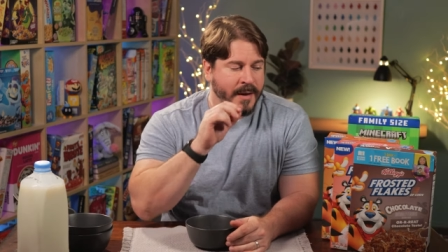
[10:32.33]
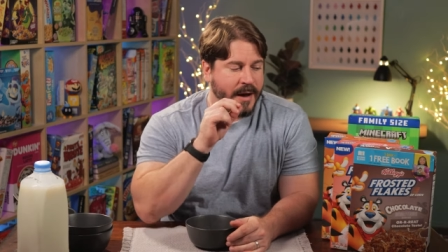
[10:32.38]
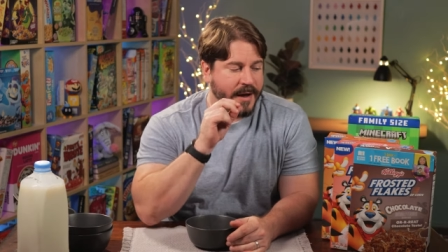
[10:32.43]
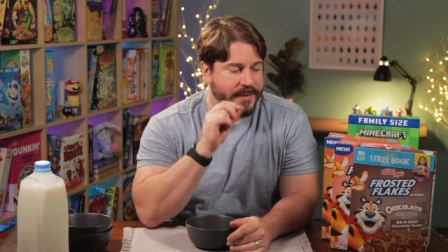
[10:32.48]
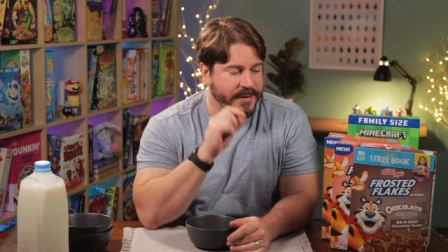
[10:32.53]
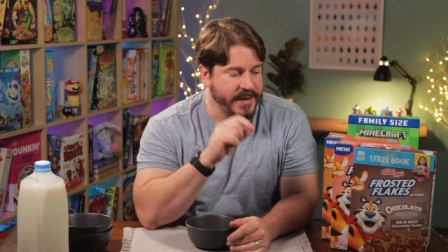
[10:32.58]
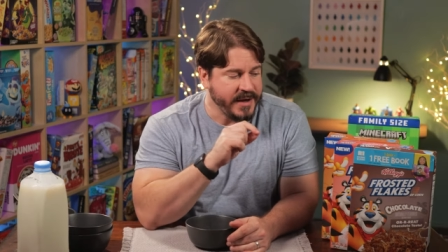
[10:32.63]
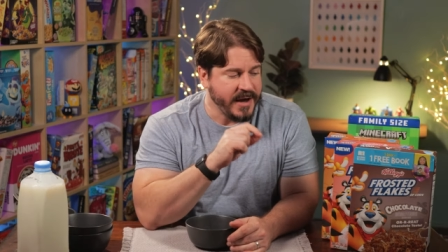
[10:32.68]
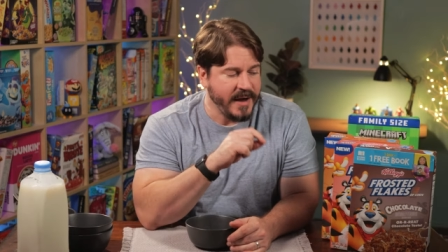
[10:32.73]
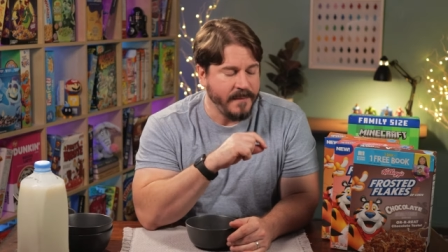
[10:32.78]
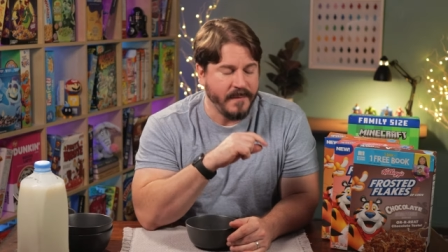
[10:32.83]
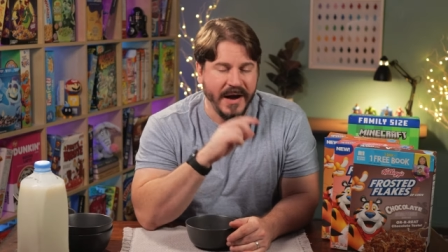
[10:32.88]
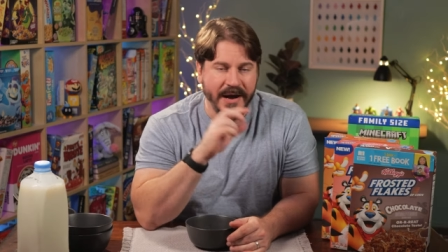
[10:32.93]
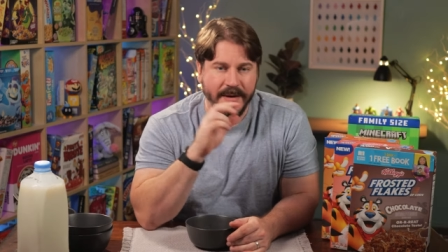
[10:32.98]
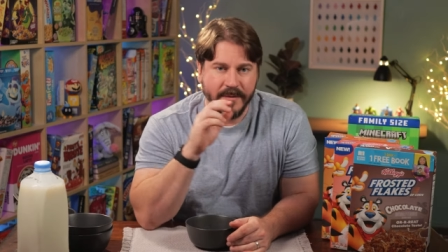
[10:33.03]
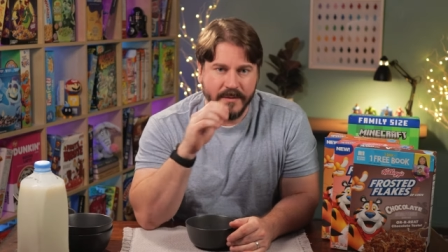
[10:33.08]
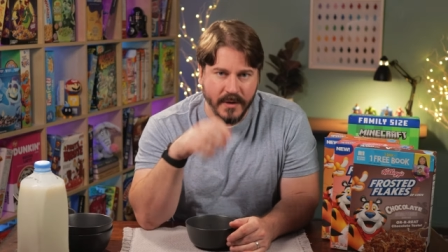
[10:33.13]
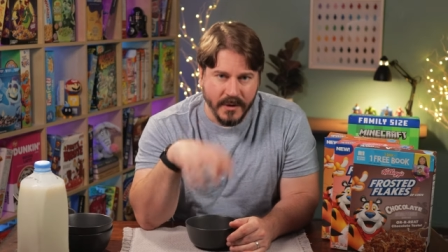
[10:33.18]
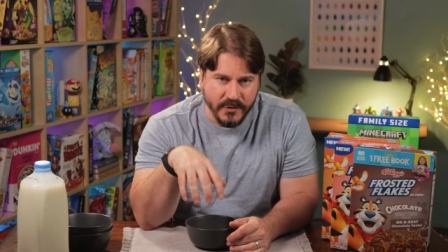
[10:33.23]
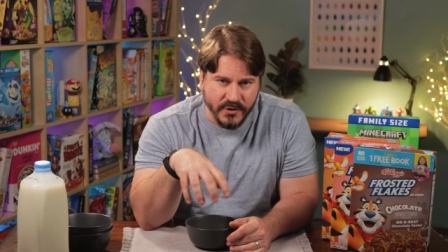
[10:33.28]
I think I
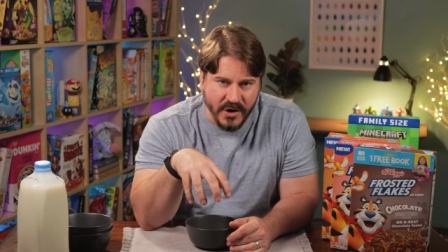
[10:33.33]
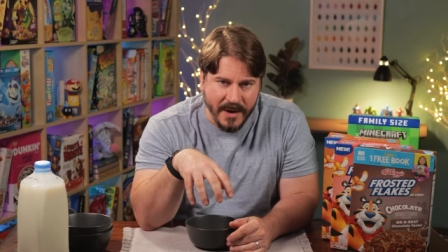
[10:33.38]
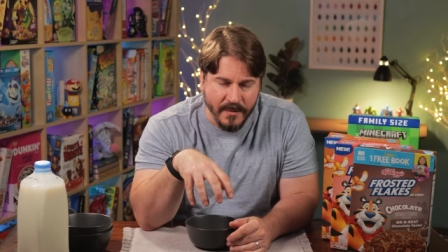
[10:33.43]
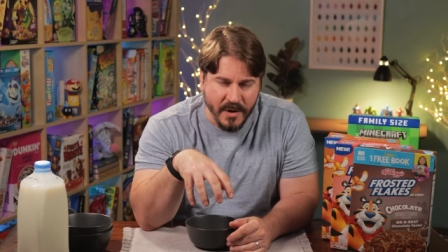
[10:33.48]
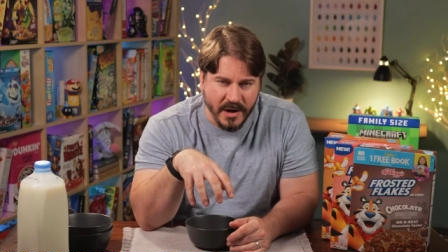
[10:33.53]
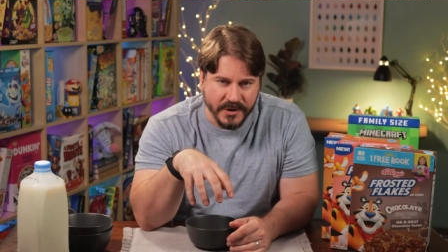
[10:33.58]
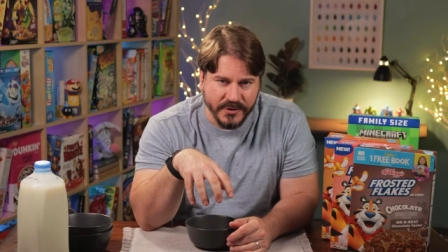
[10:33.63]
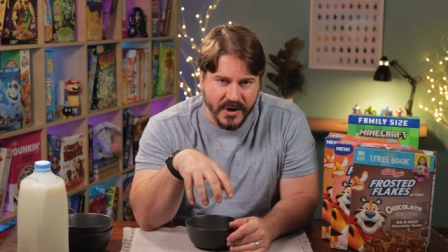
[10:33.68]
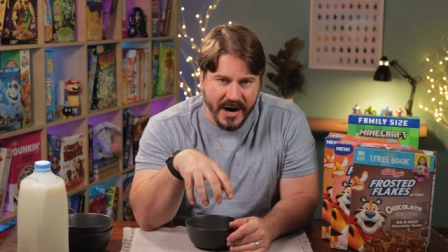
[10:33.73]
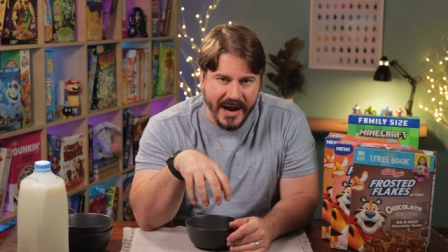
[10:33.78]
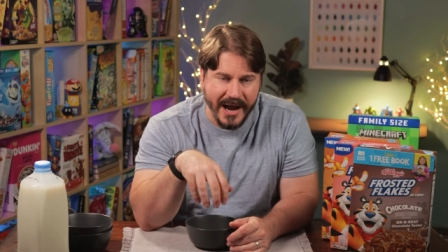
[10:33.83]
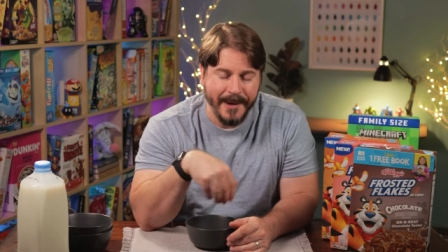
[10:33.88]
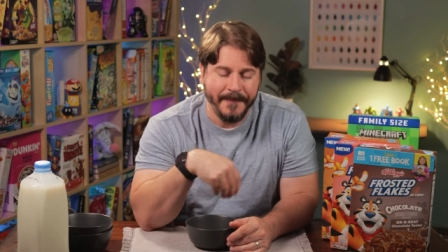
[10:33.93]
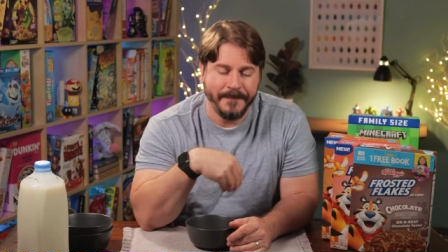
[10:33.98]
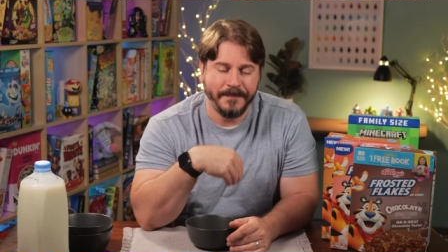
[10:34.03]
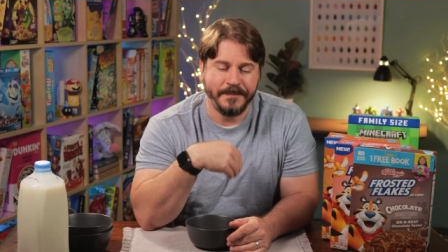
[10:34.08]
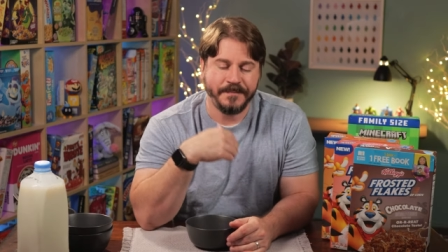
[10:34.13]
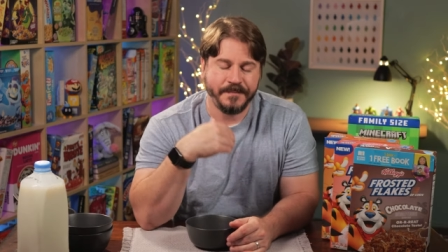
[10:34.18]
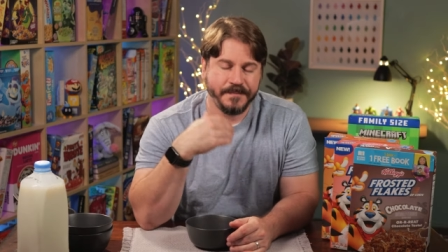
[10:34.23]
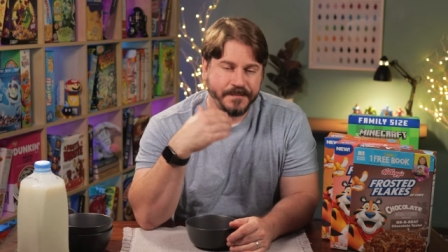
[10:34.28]
might try them all dry,
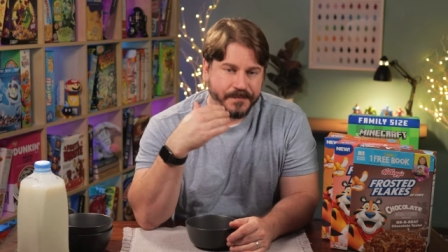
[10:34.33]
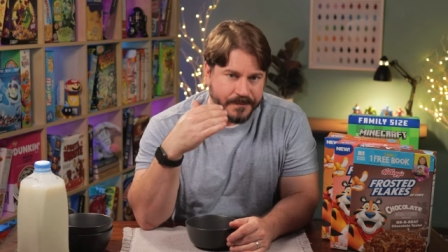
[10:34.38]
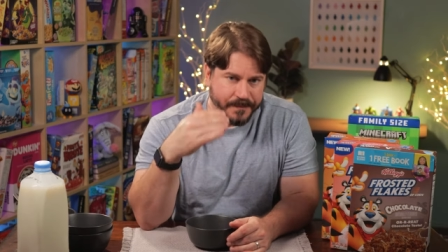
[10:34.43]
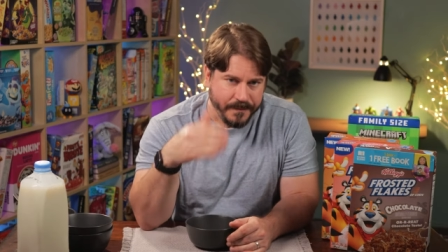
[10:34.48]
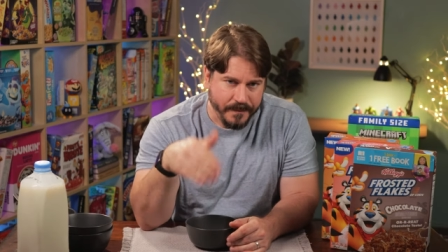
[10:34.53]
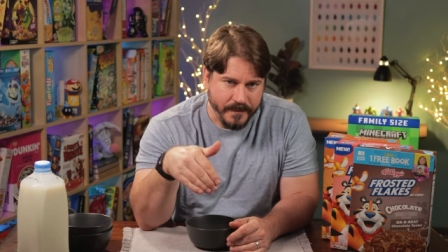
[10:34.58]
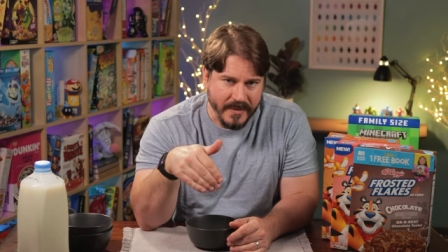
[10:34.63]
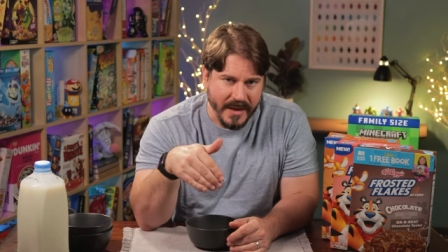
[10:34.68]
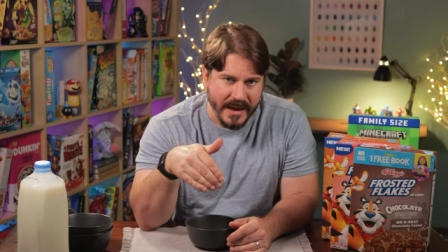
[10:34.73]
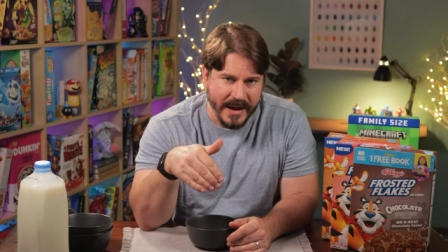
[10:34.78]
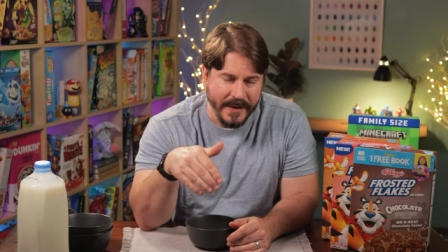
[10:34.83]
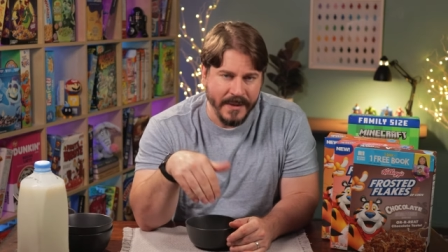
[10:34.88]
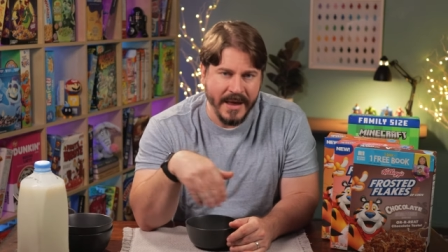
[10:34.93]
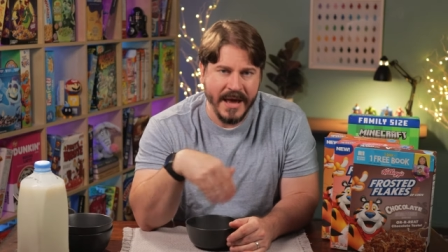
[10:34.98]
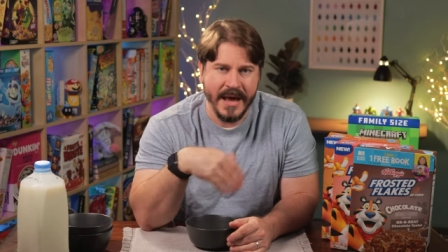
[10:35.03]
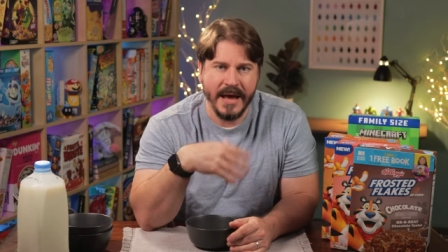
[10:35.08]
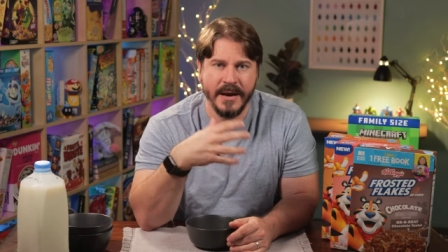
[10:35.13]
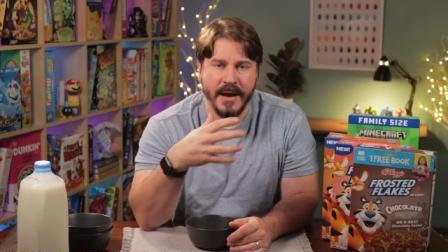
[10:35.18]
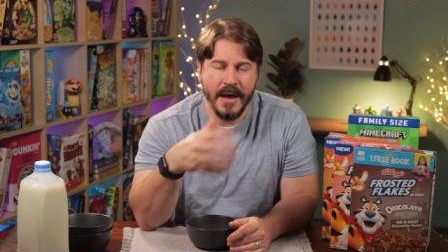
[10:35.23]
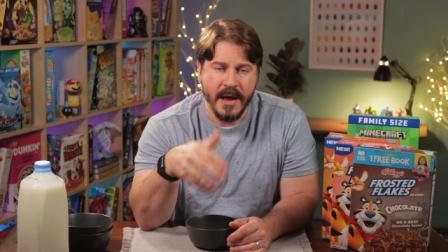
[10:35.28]
and
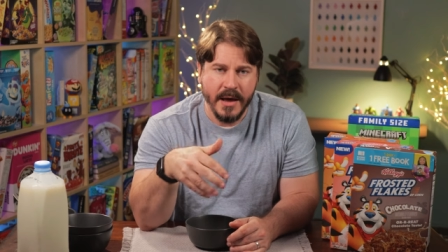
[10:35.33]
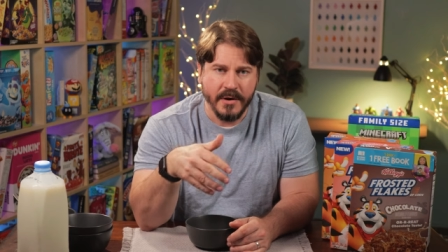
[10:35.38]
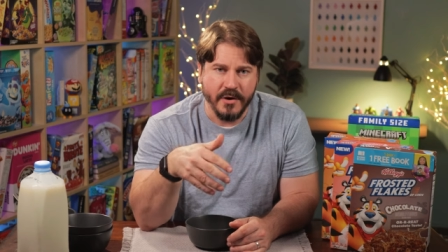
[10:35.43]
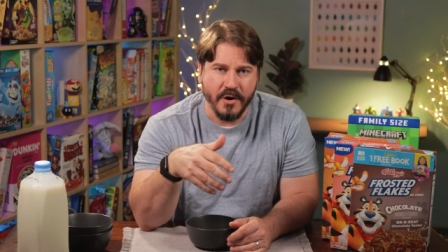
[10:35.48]
then